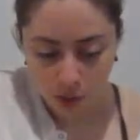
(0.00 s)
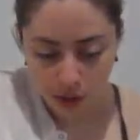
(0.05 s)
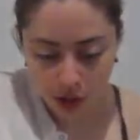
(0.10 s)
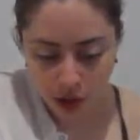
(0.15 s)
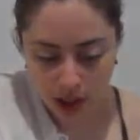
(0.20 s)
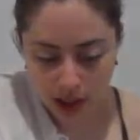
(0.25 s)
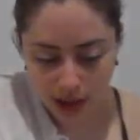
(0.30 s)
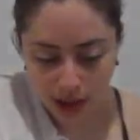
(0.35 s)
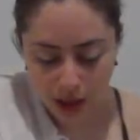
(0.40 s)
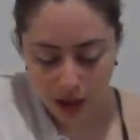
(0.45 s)

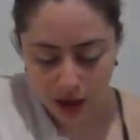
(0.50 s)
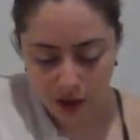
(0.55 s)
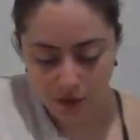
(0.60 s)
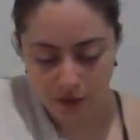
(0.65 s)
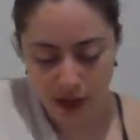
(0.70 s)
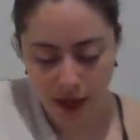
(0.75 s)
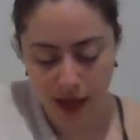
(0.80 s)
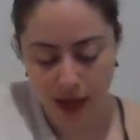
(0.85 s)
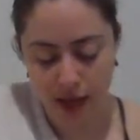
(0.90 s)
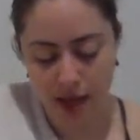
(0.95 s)
which I
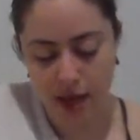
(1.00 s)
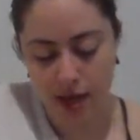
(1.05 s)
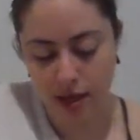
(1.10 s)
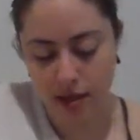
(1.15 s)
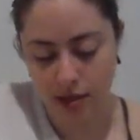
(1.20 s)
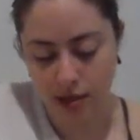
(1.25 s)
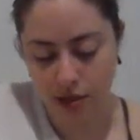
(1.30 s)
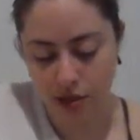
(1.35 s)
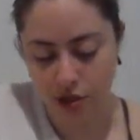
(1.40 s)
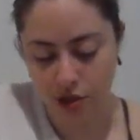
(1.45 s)
love,
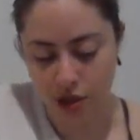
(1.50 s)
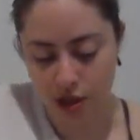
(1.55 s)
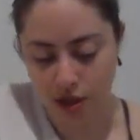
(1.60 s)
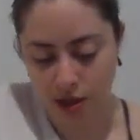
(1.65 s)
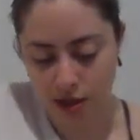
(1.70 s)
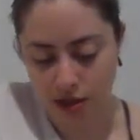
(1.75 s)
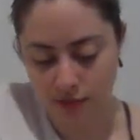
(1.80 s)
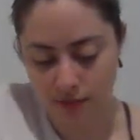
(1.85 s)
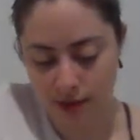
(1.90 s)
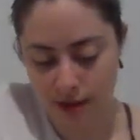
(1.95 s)
and
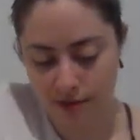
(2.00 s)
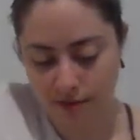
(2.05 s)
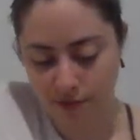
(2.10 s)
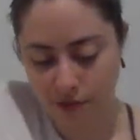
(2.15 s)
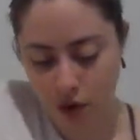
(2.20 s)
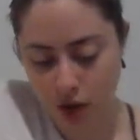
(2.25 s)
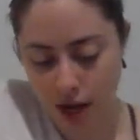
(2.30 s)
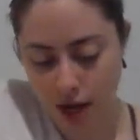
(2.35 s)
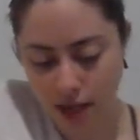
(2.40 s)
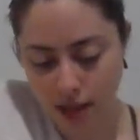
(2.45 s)
Jealous of My
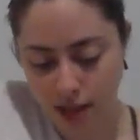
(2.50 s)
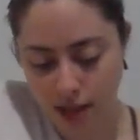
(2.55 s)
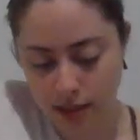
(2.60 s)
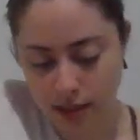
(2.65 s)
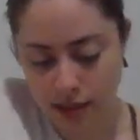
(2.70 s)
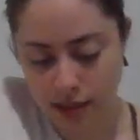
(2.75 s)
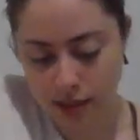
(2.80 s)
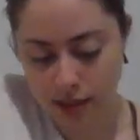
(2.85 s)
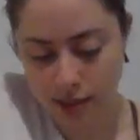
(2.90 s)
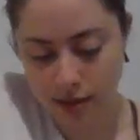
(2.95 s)

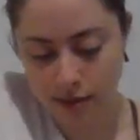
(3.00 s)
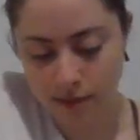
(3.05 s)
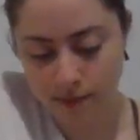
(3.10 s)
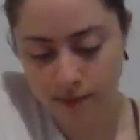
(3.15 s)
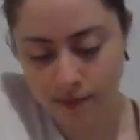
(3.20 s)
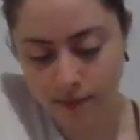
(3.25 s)
Friends.